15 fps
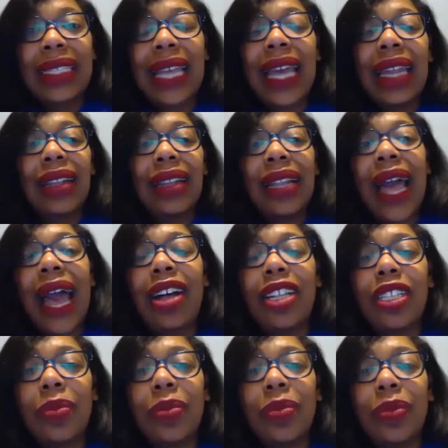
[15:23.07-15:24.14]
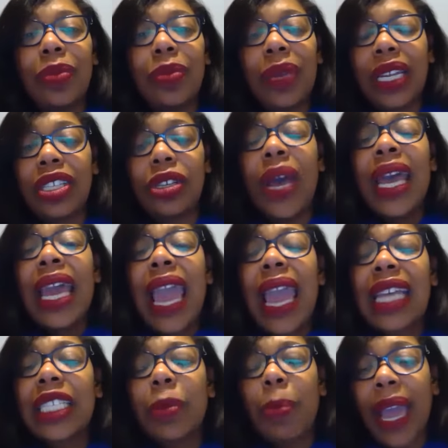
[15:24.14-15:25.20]
it allows me to
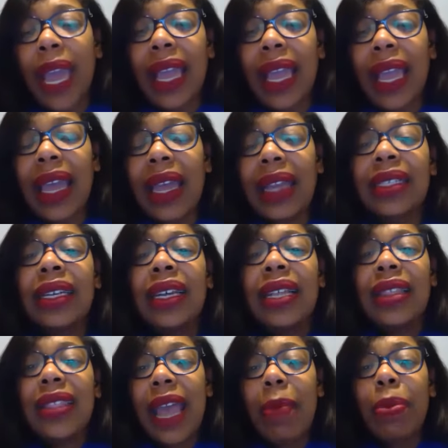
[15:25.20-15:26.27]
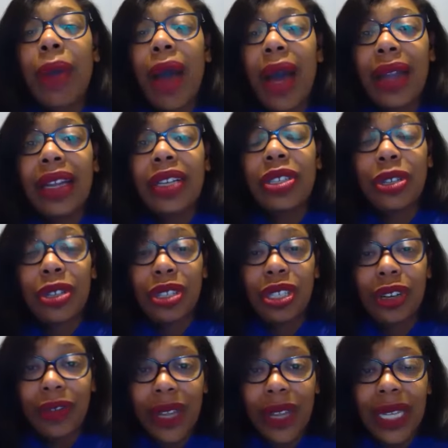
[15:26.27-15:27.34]
expand that product or
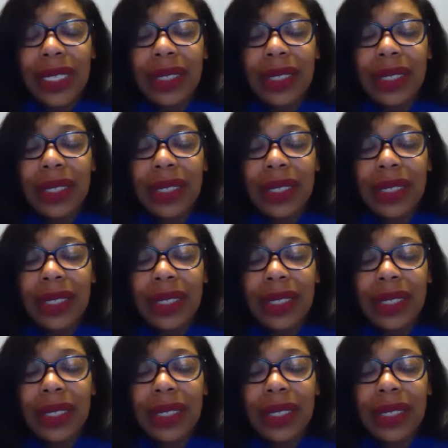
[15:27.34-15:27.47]
service.